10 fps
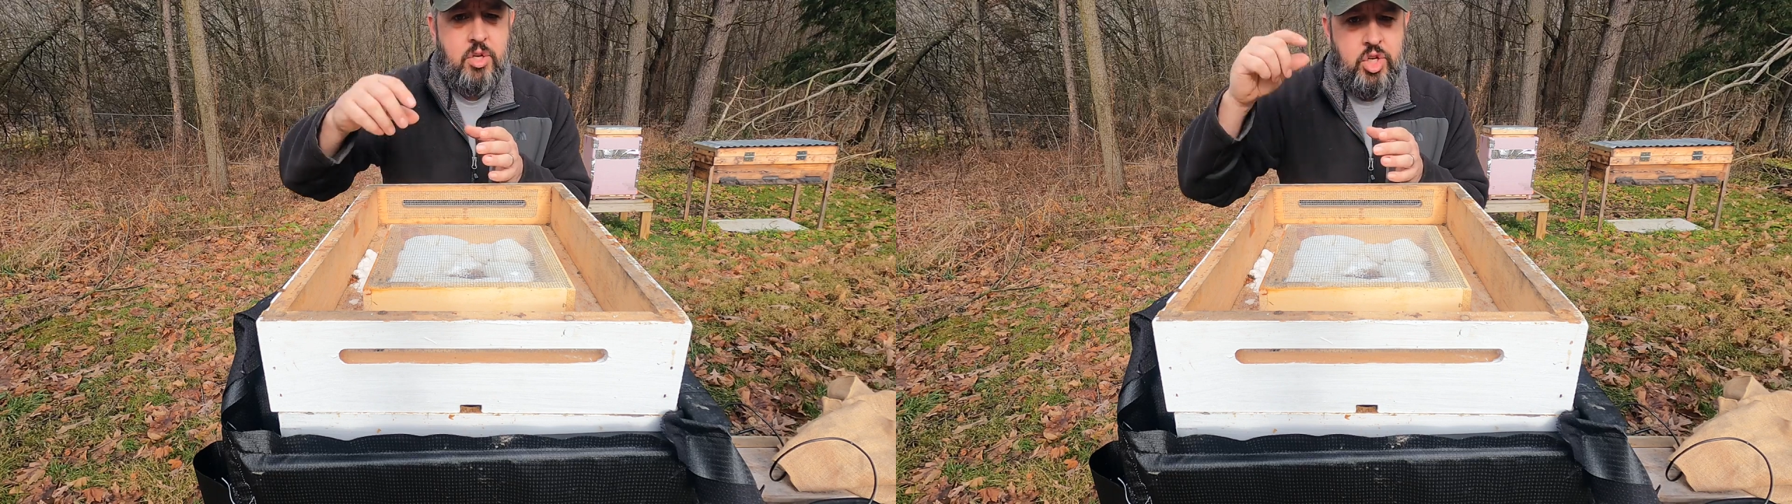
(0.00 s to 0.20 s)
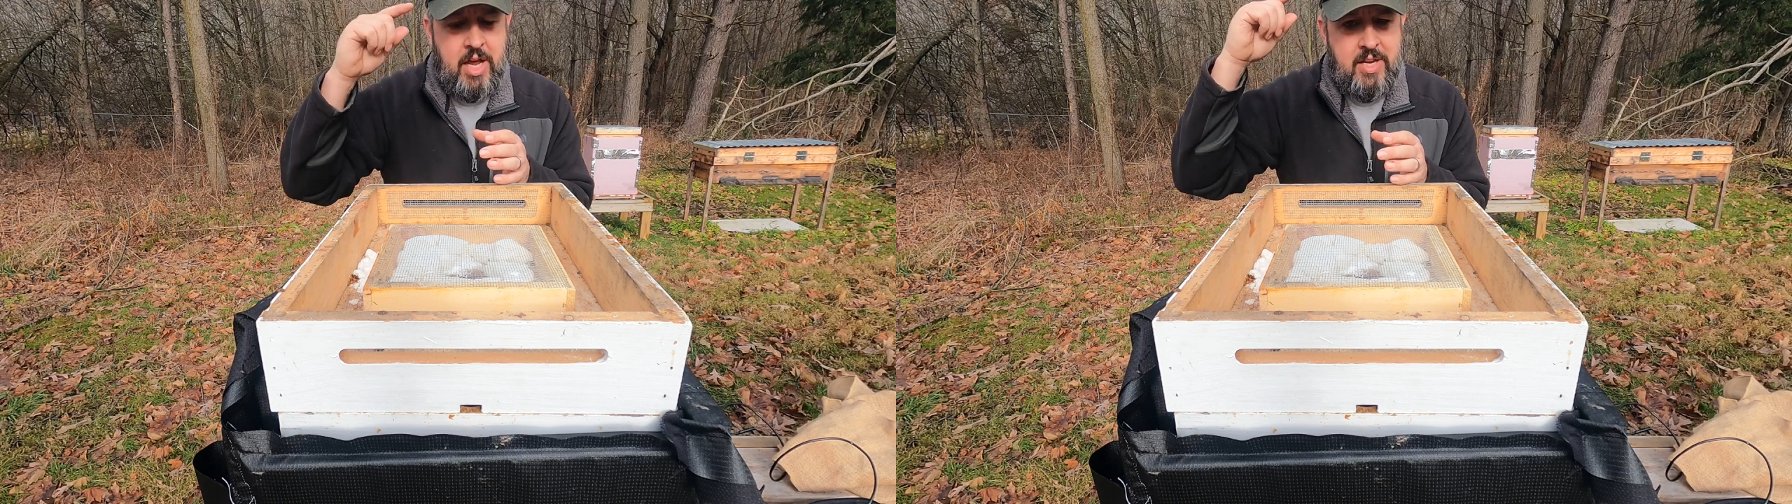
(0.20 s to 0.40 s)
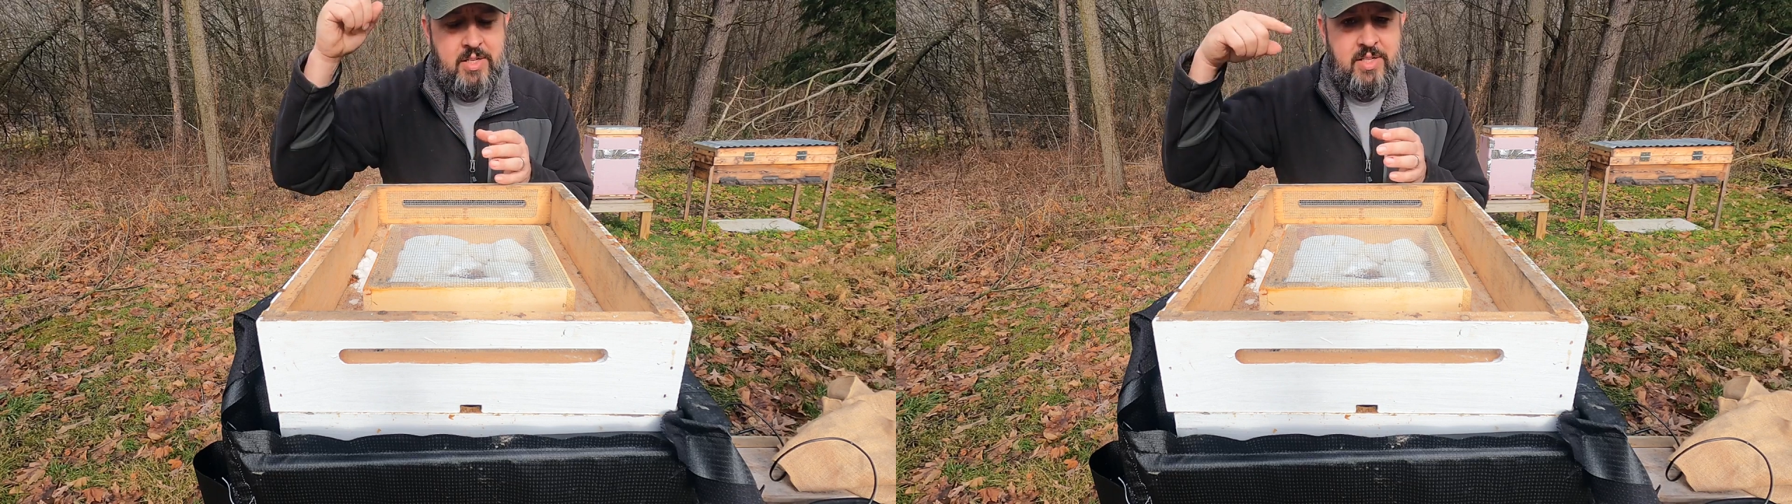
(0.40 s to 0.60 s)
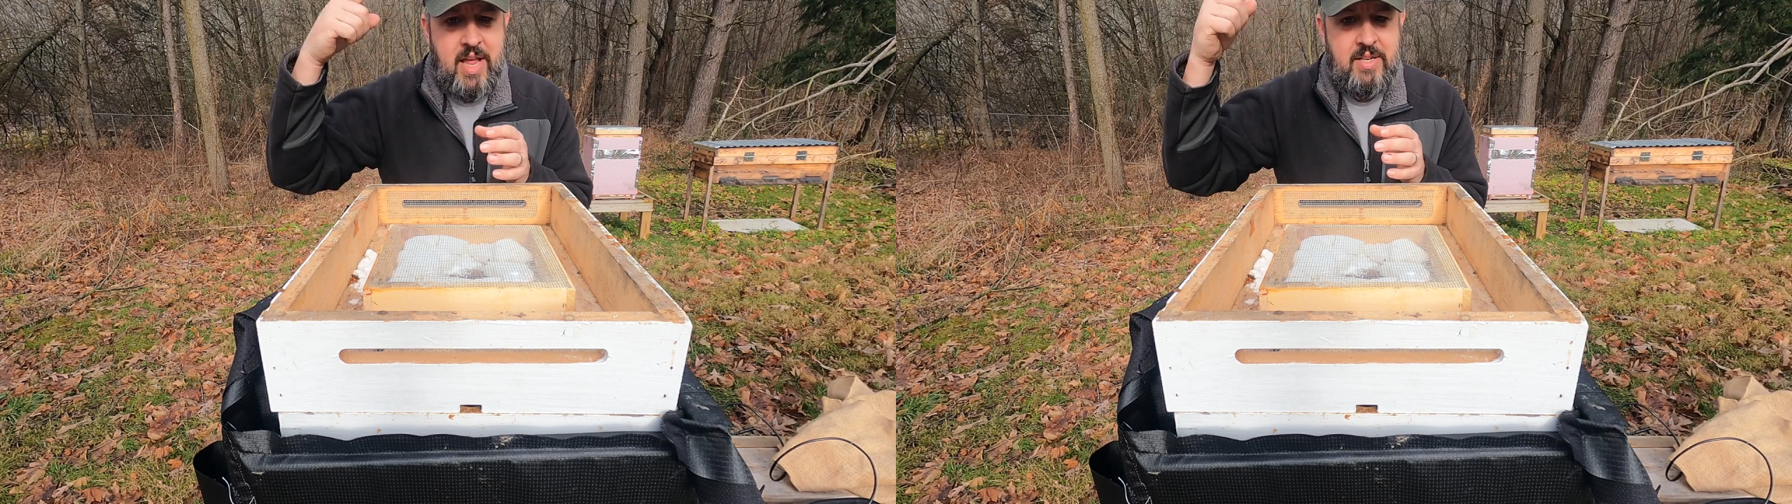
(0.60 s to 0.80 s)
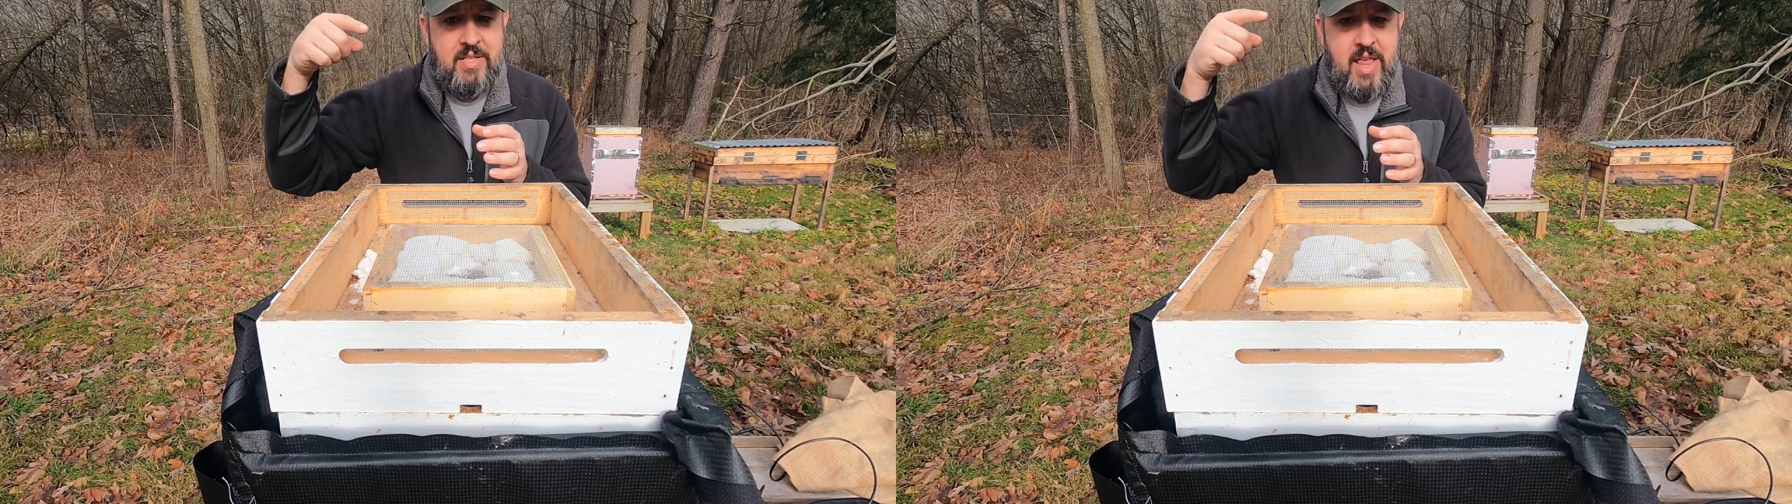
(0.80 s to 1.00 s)
she can
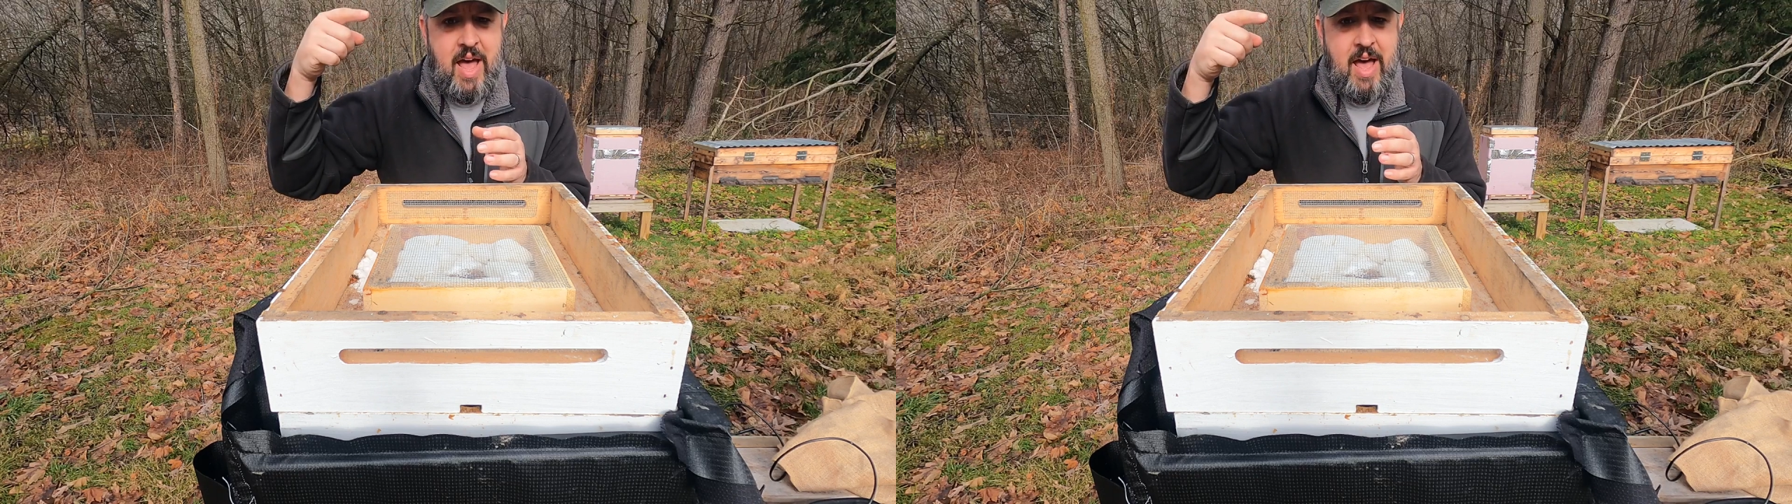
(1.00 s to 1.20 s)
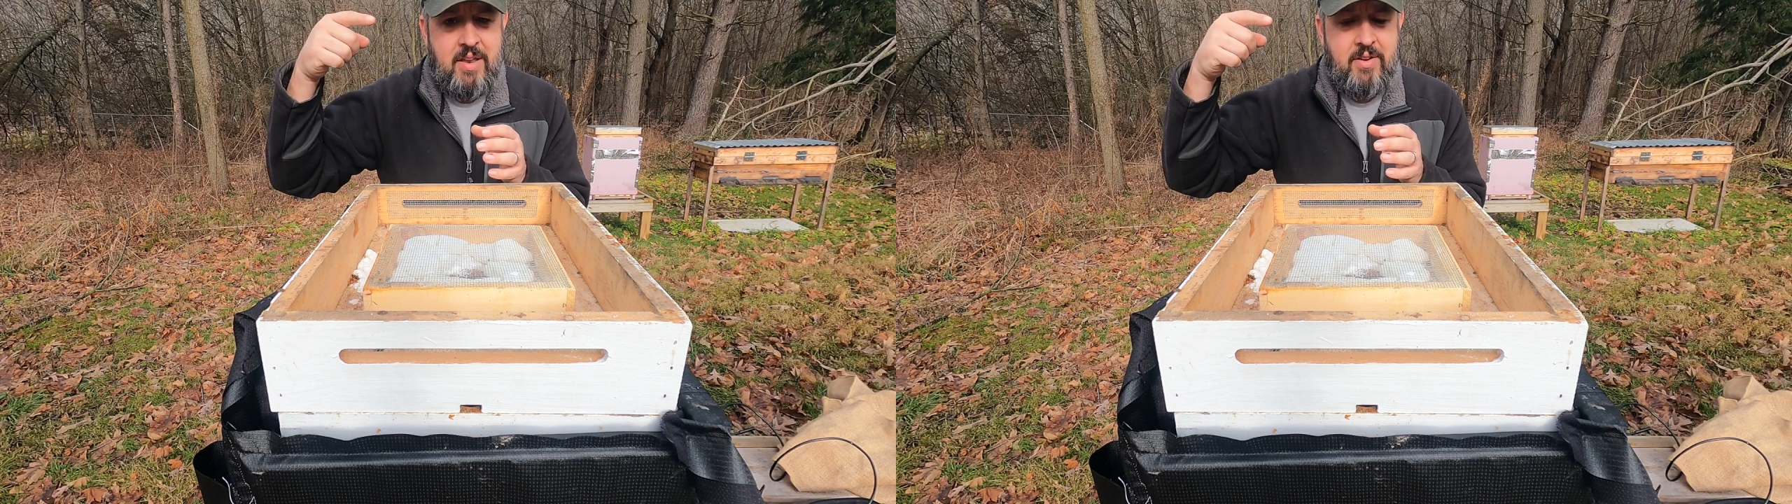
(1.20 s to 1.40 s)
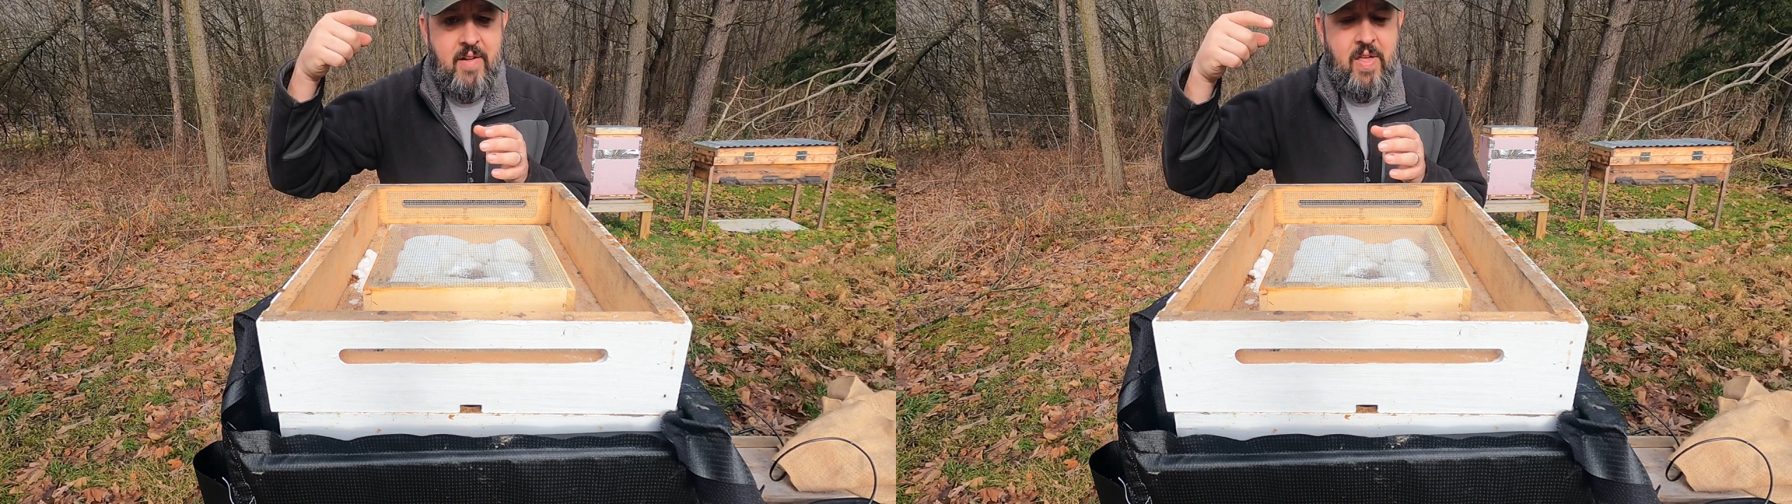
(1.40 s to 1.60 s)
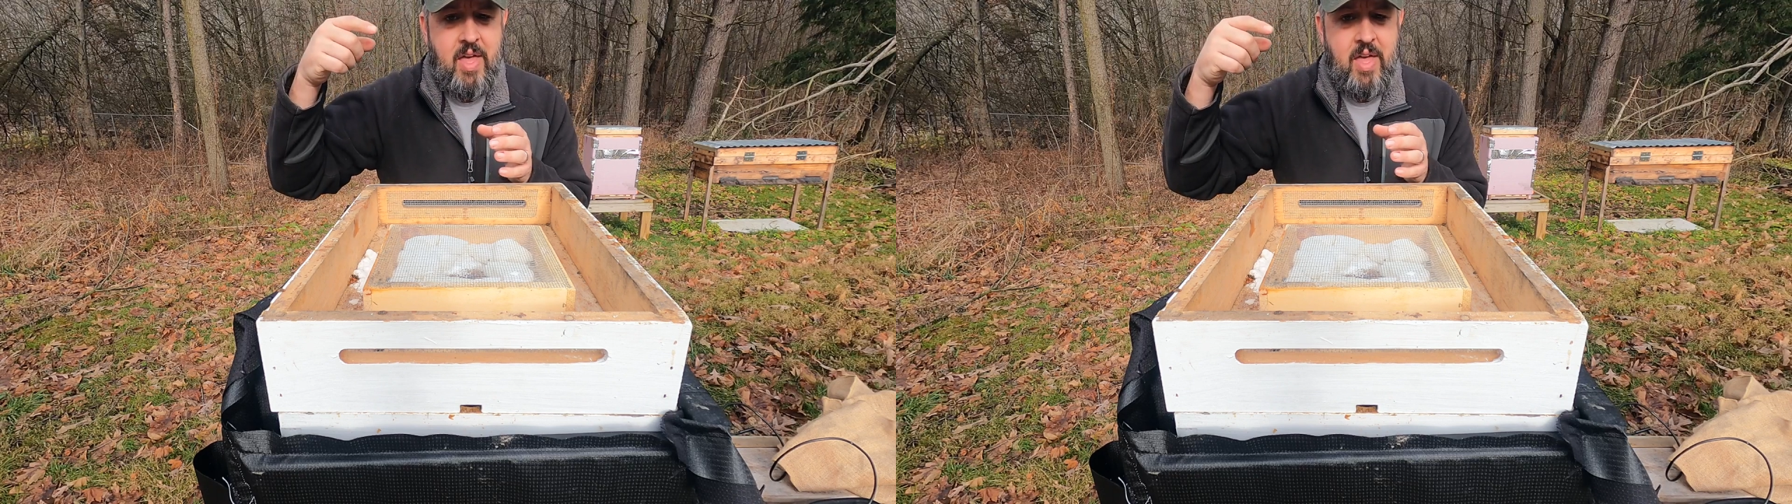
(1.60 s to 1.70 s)
sense that